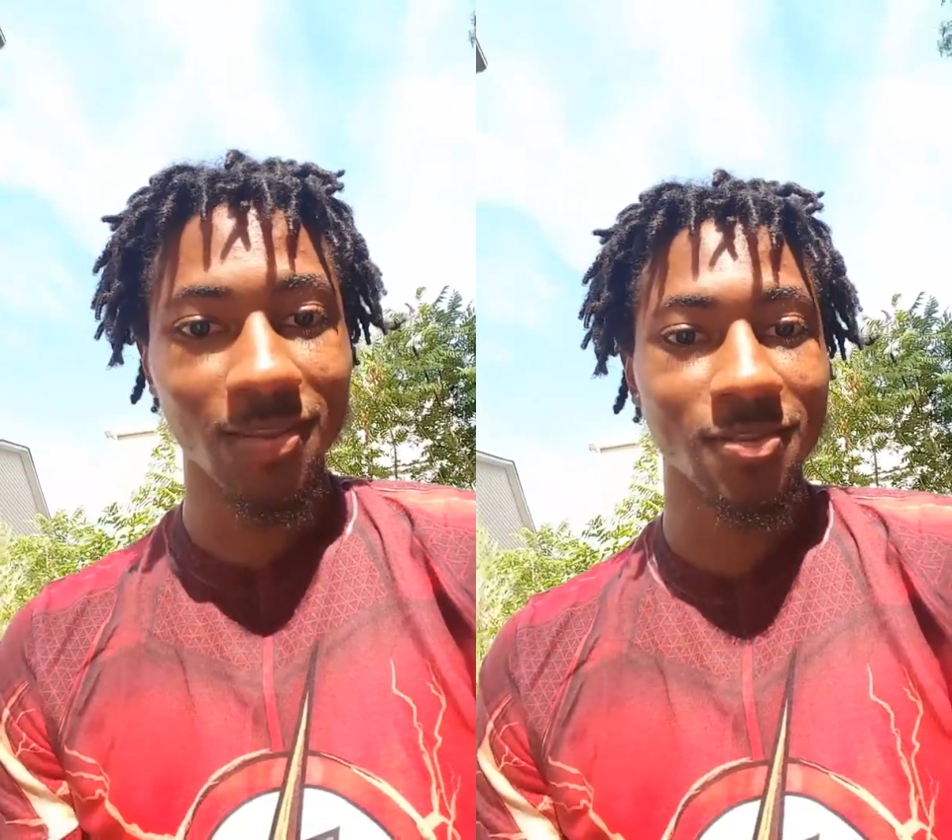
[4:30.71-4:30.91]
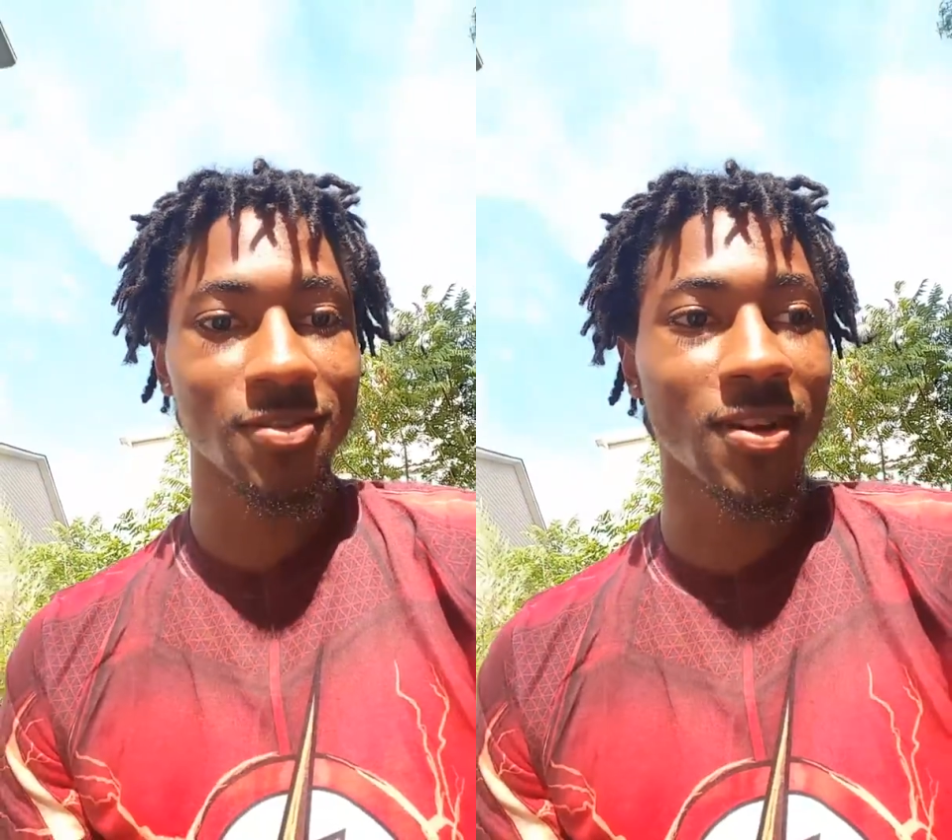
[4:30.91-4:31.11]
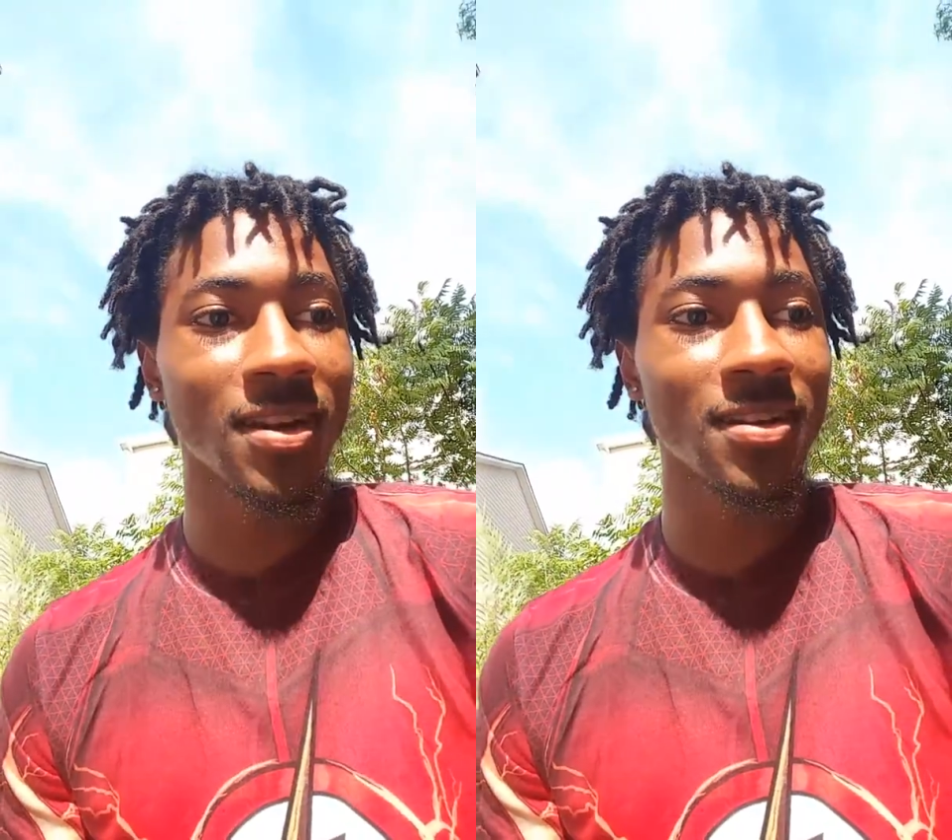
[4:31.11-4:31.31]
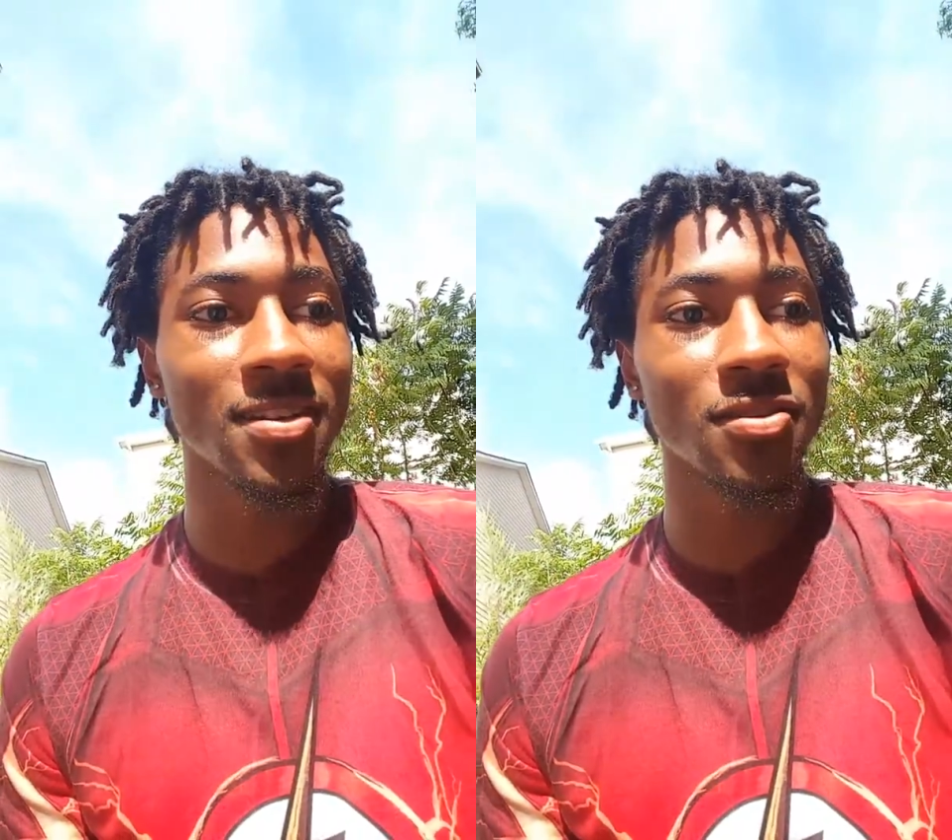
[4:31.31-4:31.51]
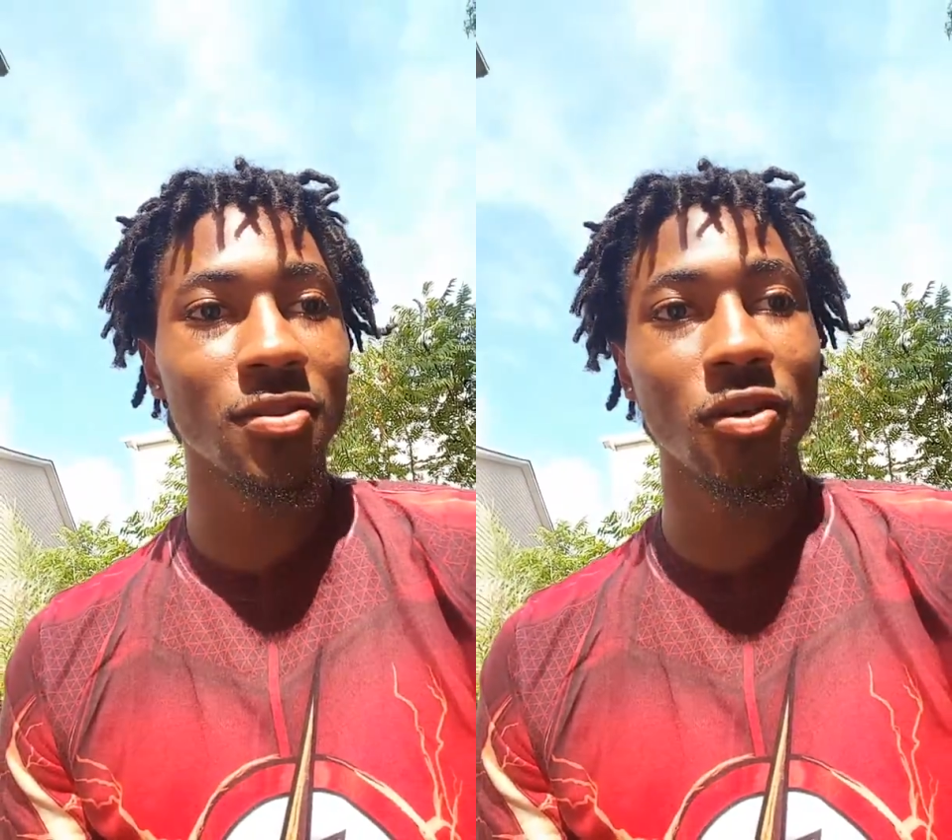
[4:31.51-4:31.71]
trying to get
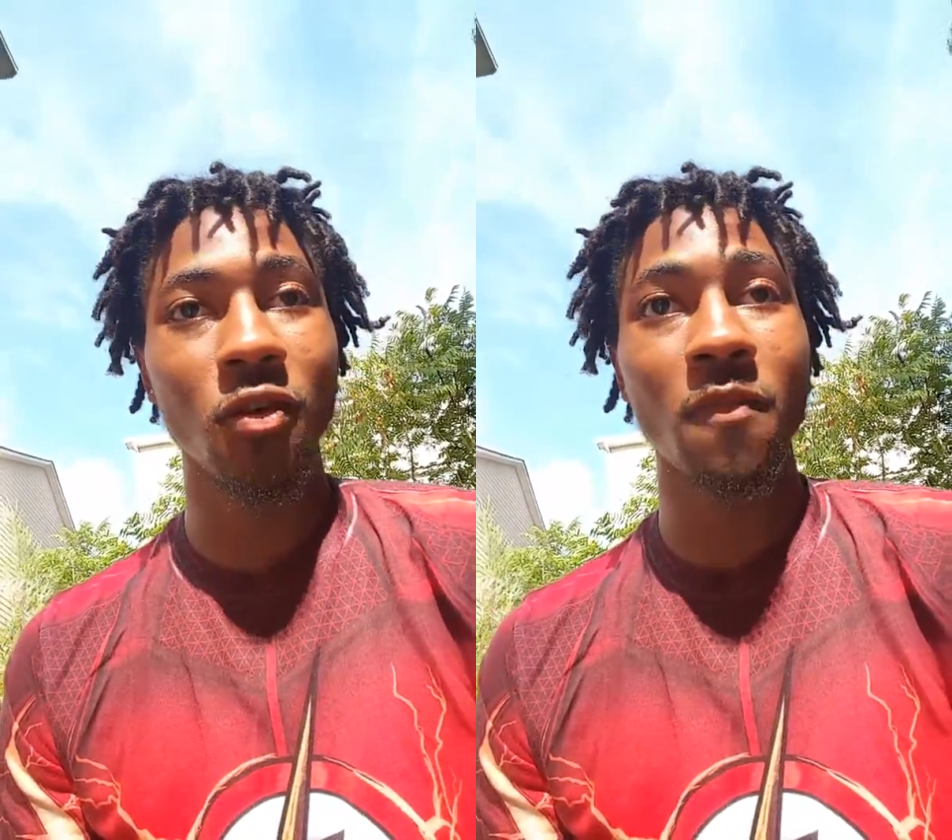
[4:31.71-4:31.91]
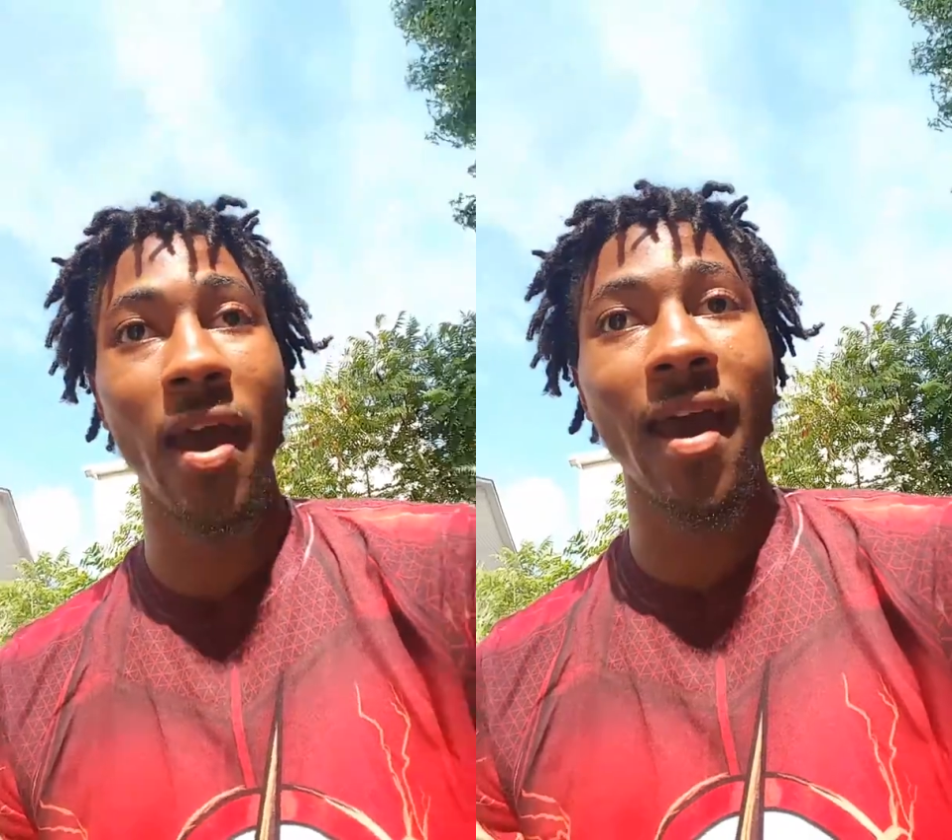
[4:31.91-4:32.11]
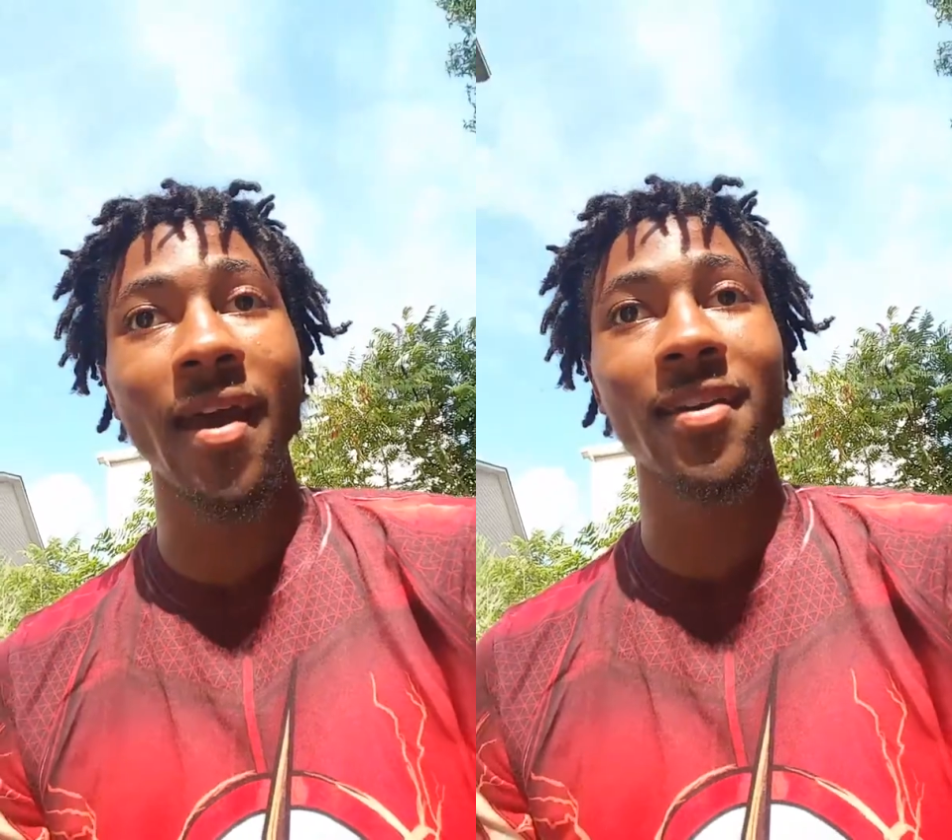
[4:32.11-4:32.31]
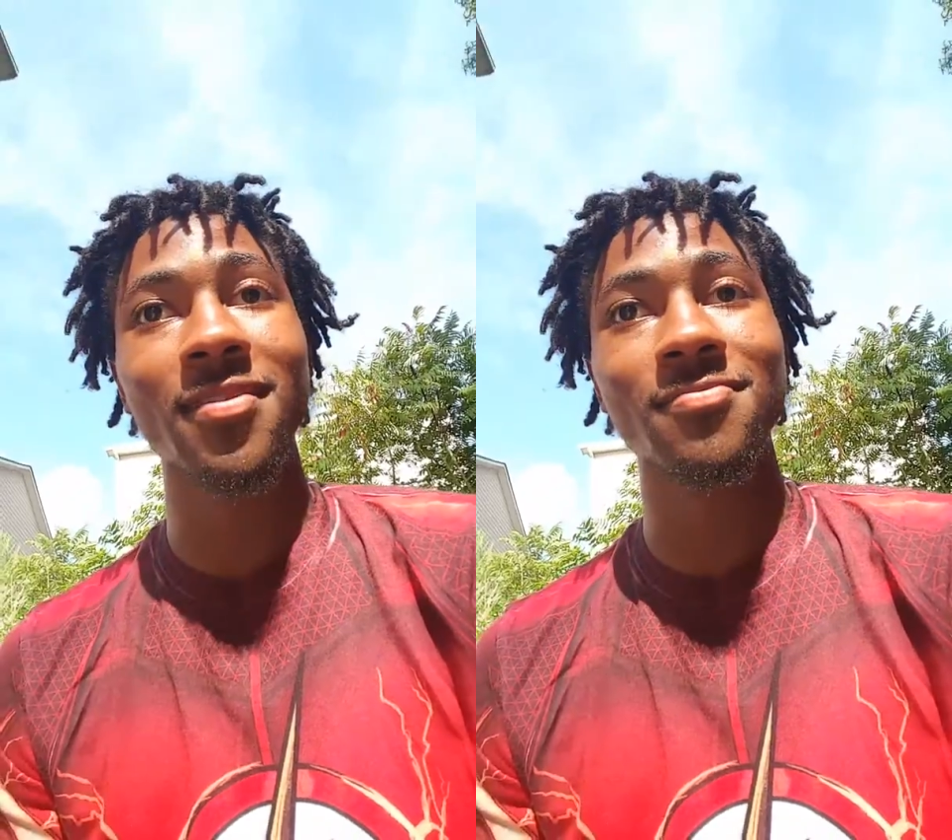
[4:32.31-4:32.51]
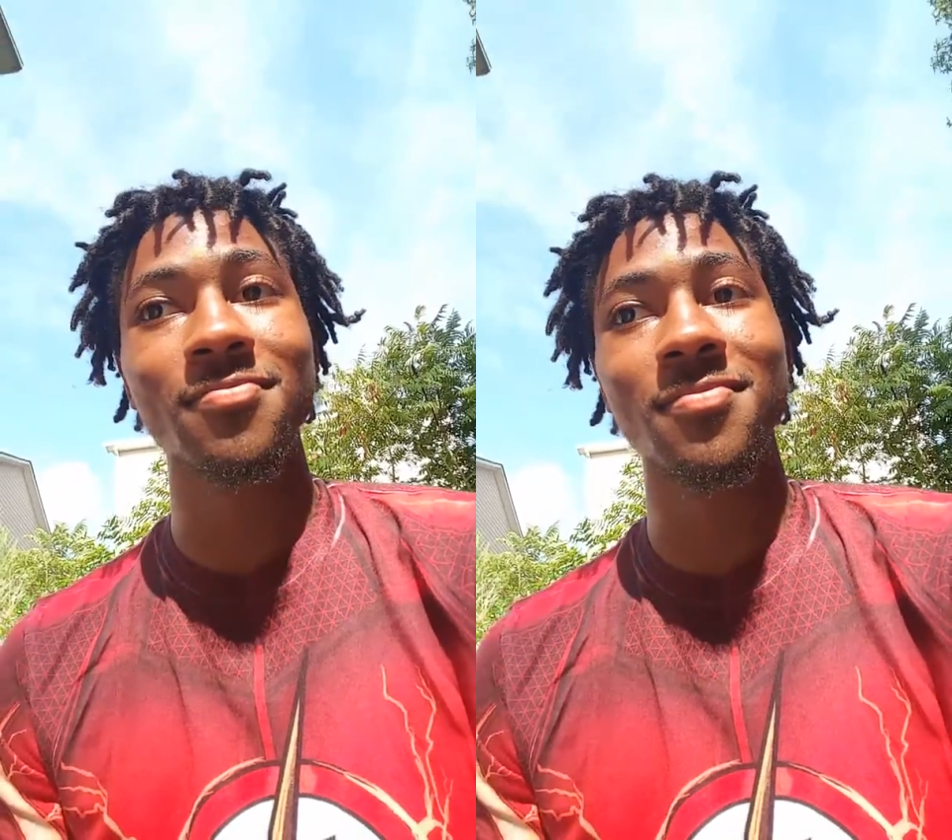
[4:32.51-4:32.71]
you to go back and